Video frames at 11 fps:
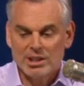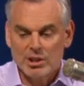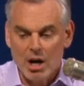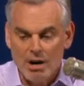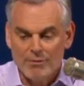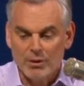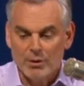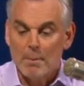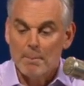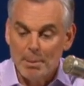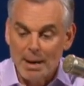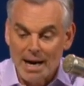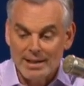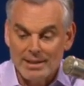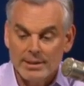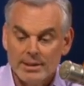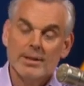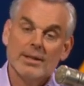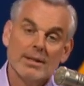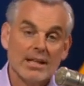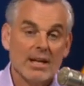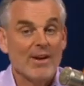is awful, but
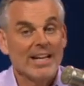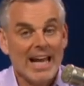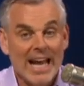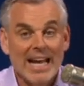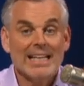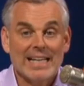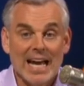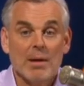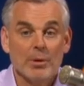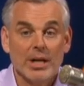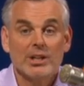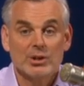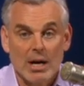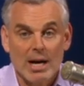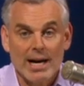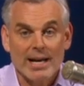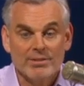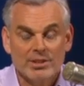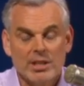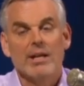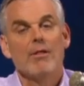they've had 8 game-winning drives.